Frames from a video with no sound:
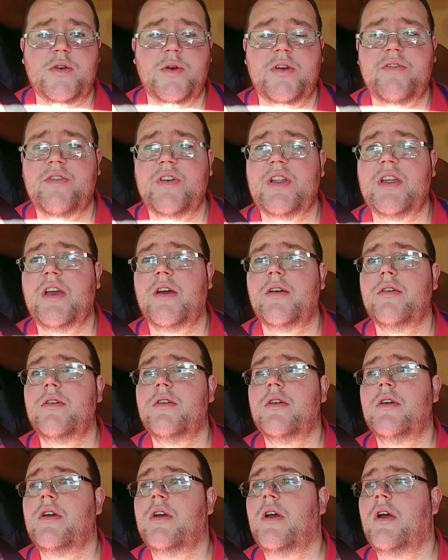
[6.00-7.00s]
a quick video.
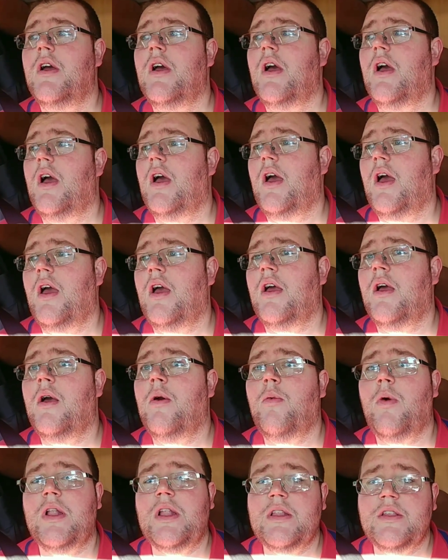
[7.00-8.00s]

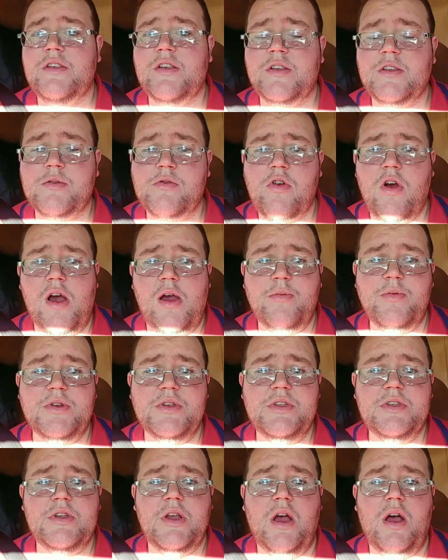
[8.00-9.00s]
One of the
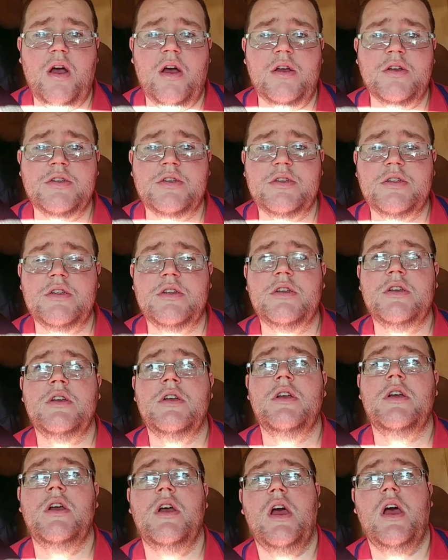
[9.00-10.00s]
subscribers asked
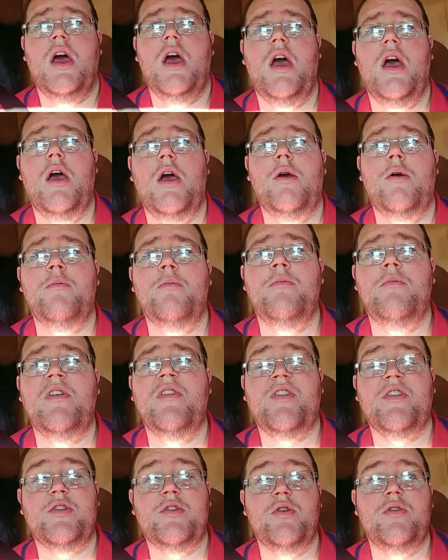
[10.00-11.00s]

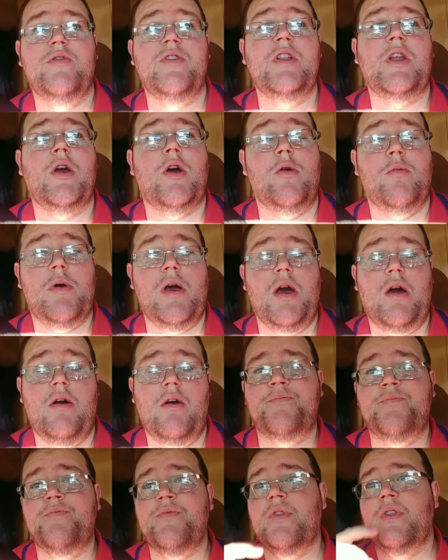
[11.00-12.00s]
if I do a video
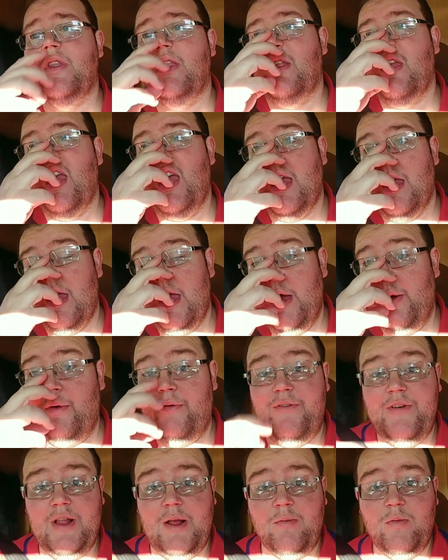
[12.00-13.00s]
about how I
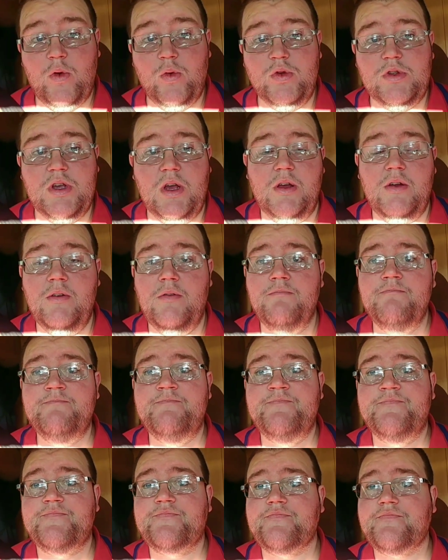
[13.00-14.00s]
fill up water.
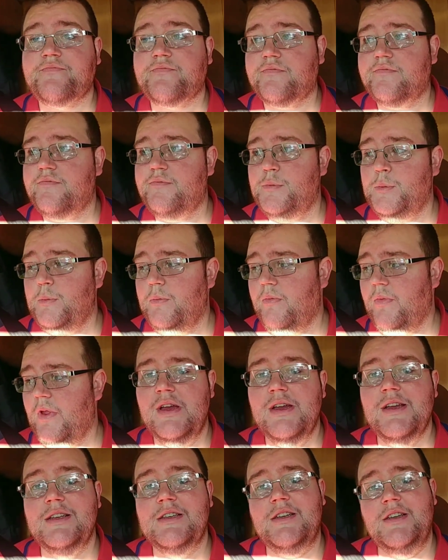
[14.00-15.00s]

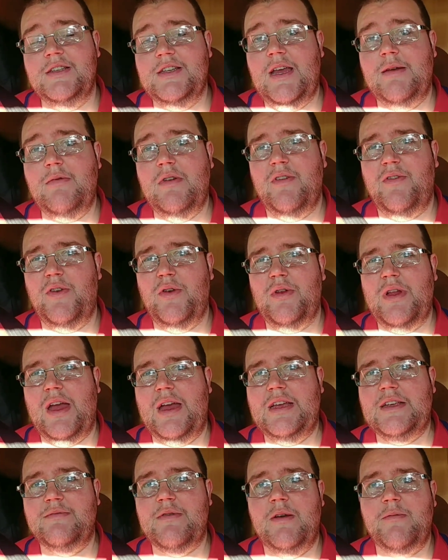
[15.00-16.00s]
It's going to take me a few
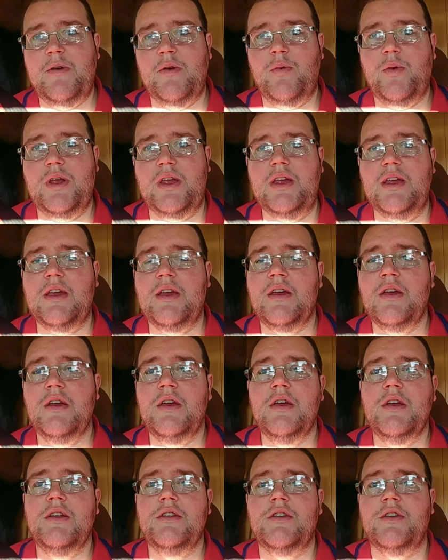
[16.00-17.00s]
days, maybe a week,
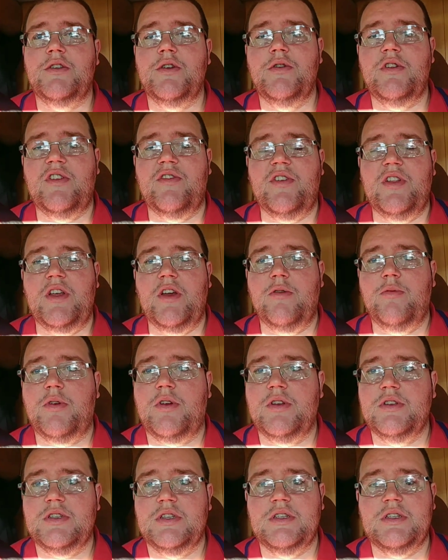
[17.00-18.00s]
to do this video
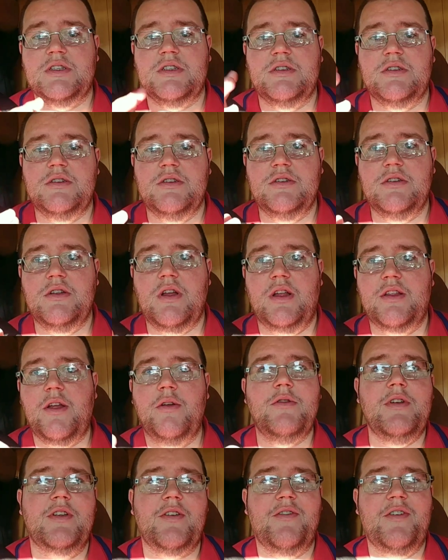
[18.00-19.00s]
because I
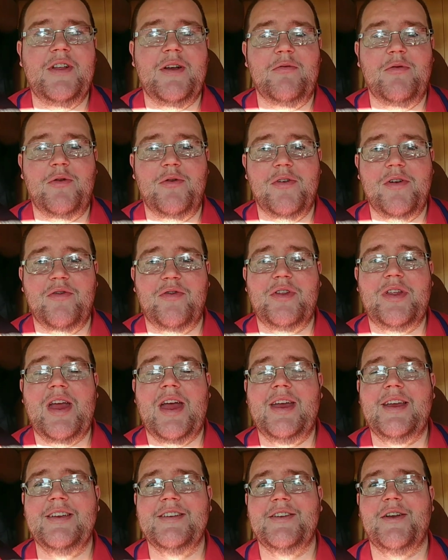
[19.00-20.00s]
don't need to fill up water every
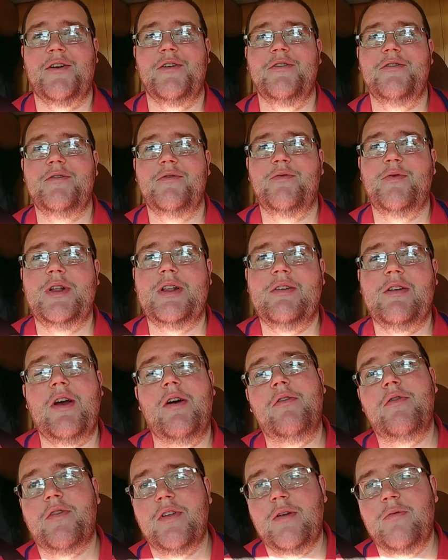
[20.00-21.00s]
day. So when I
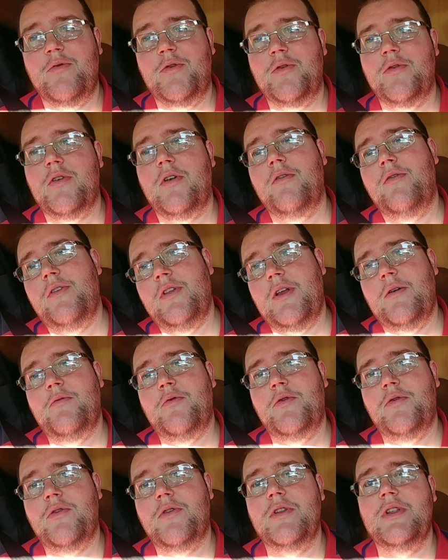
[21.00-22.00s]
go fill up water, I'll fill up
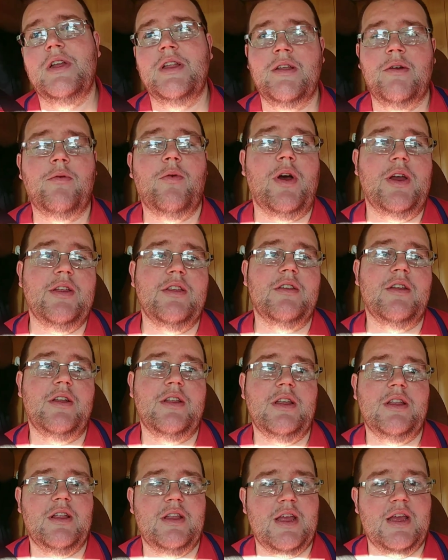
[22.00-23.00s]
water and then I'll wait until I
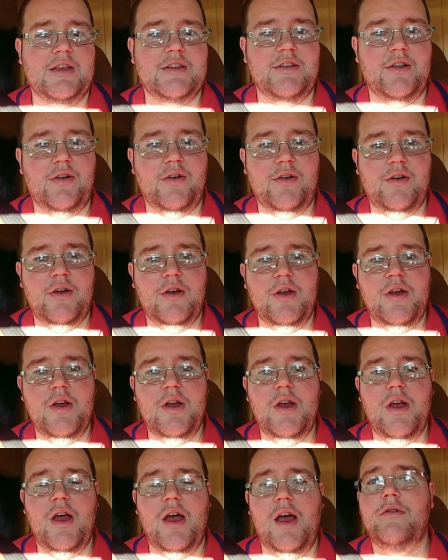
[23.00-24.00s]
need the next lot.
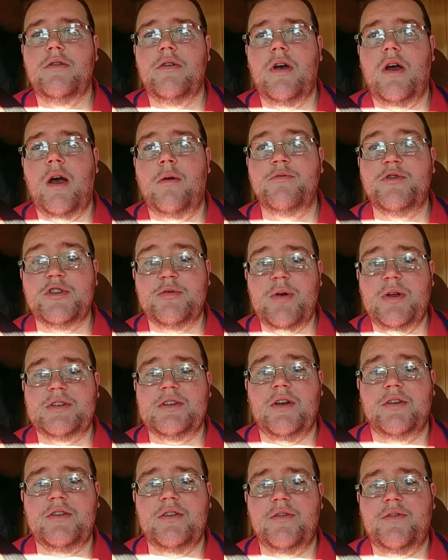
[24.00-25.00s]
I'm just about
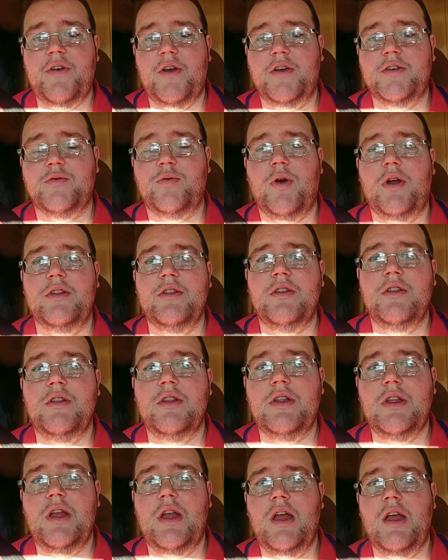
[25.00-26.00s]
to go to the first one
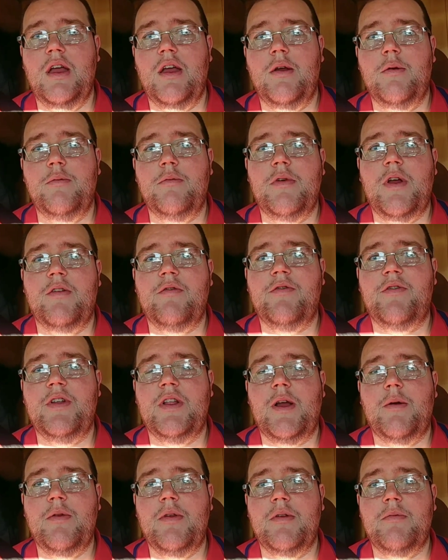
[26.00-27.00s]
and
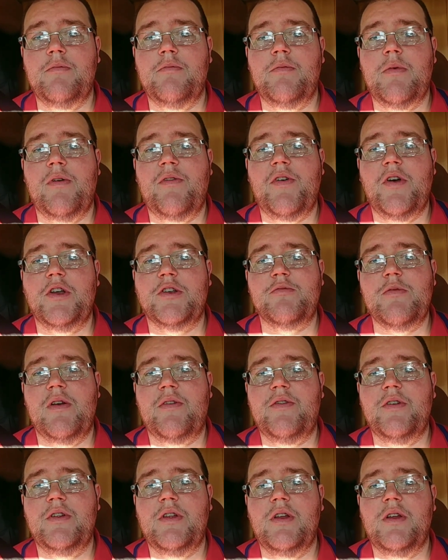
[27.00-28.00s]
fill up my first
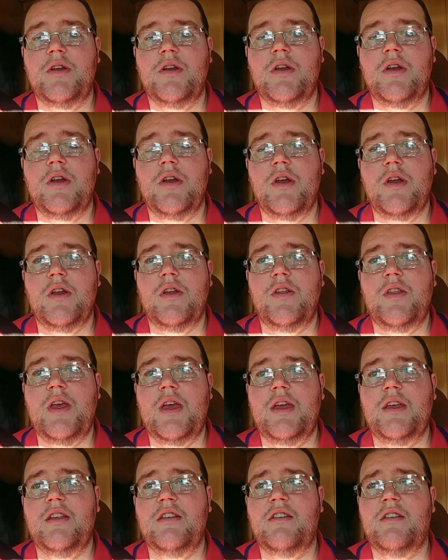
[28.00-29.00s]
method.
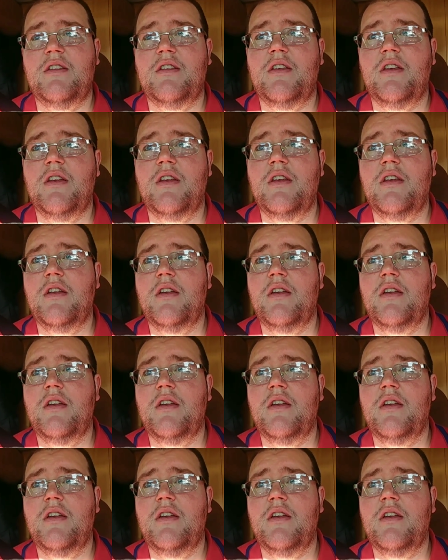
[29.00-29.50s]
There's